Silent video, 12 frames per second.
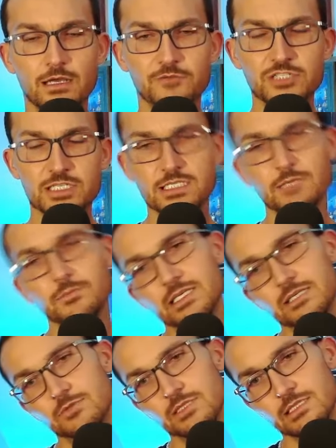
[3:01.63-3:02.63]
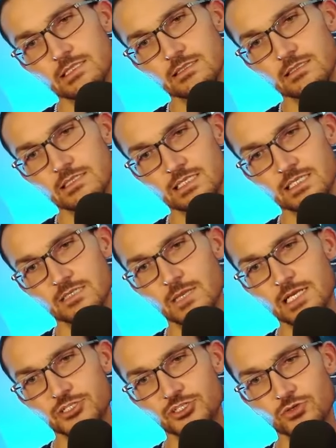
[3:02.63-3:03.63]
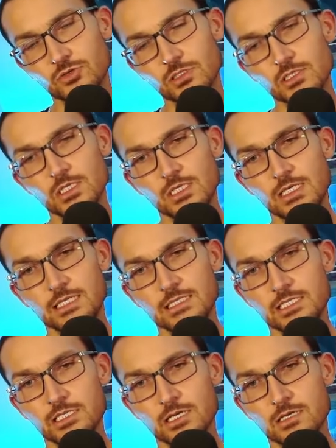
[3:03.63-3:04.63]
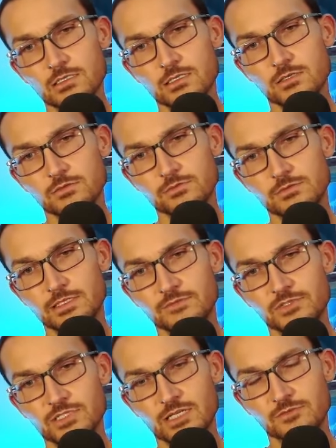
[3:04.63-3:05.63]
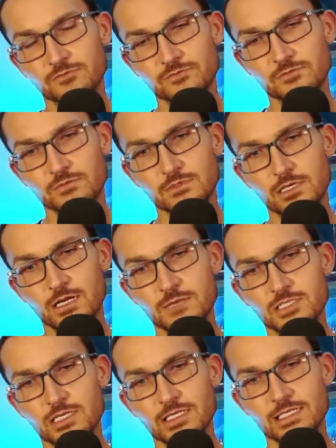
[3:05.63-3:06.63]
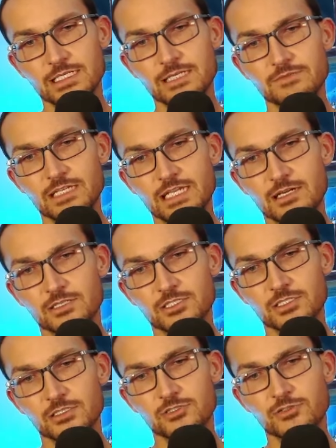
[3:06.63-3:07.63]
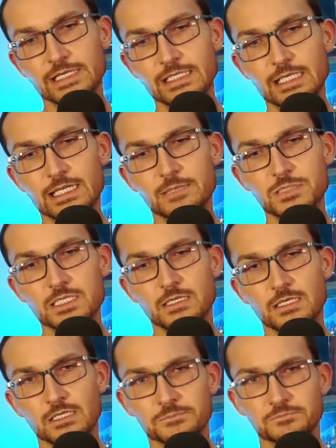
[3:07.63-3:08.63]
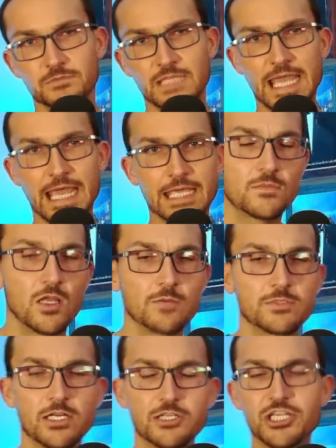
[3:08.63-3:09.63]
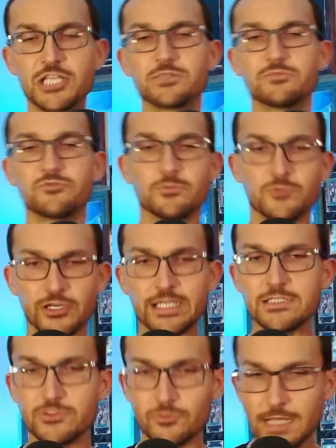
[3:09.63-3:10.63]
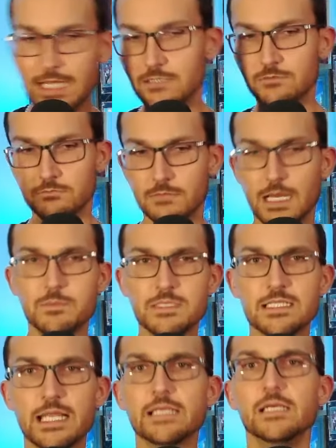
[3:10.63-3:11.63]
Just somebody with the smudge tool, and then you also give the character green lips. Okay, I'm sorry, change him from green to red, my mistake.